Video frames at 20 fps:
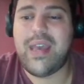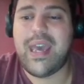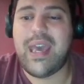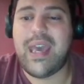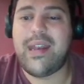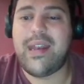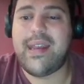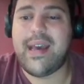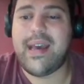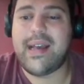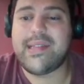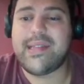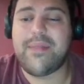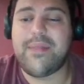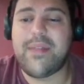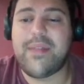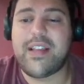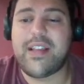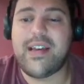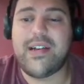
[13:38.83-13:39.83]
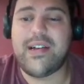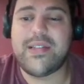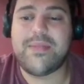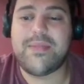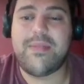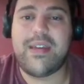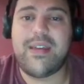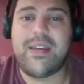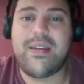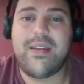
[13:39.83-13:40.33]
And something tells
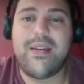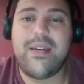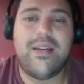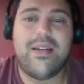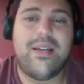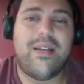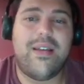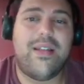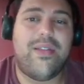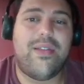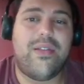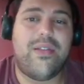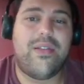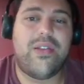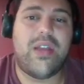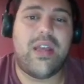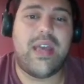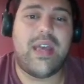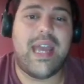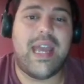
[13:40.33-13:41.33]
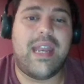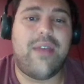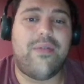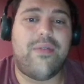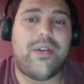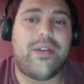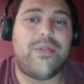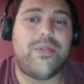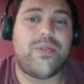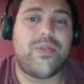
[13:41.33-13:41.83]
me
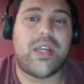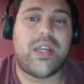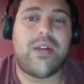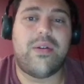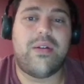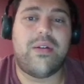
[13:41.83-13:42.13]
anyone who's going to,